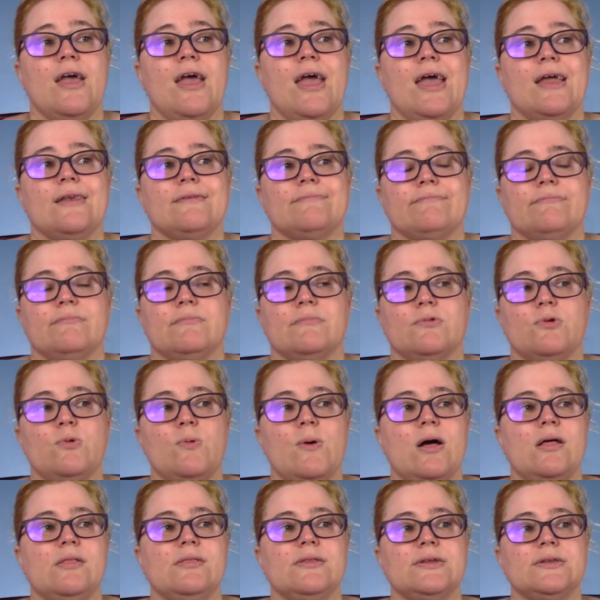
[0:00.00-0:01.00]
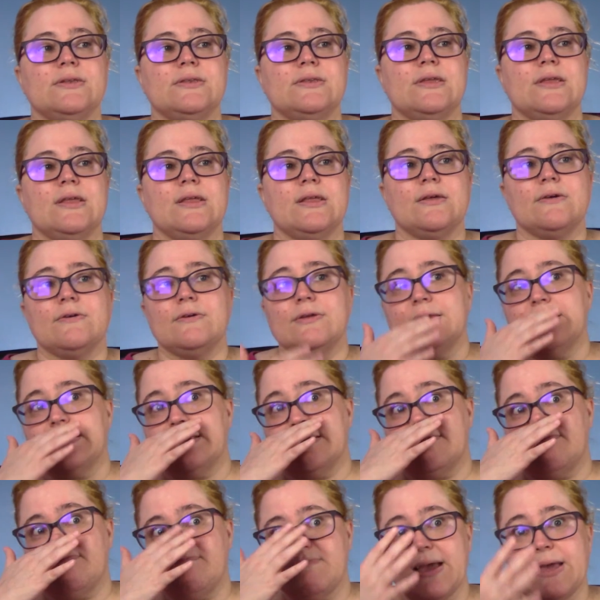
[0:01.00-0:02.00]
And well,
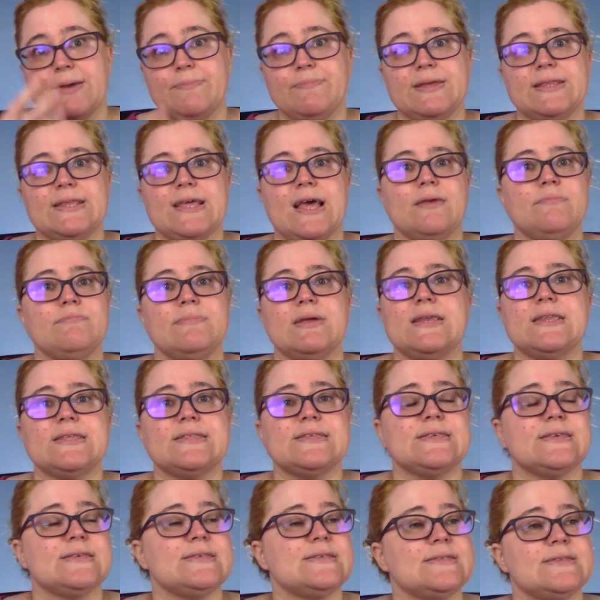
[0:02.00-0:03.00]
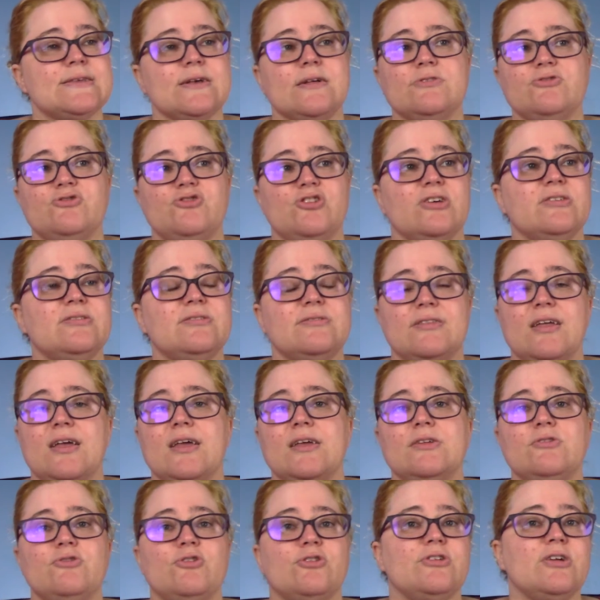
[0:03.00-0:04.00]
in maybe 10 minutes is still just the
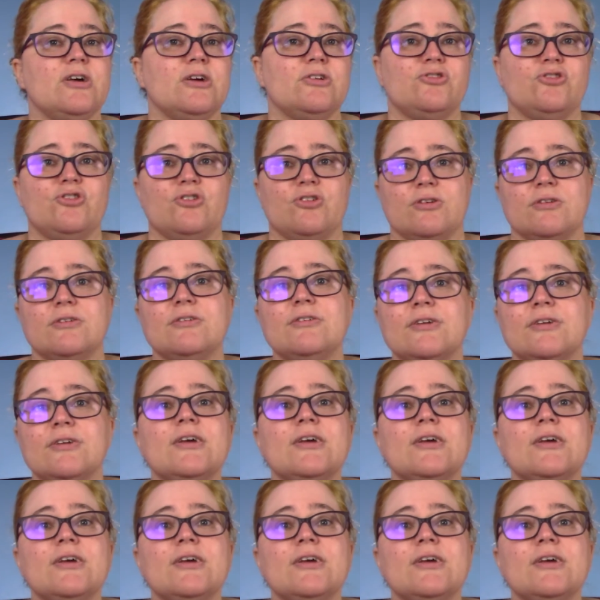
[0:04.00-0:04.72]
introduction.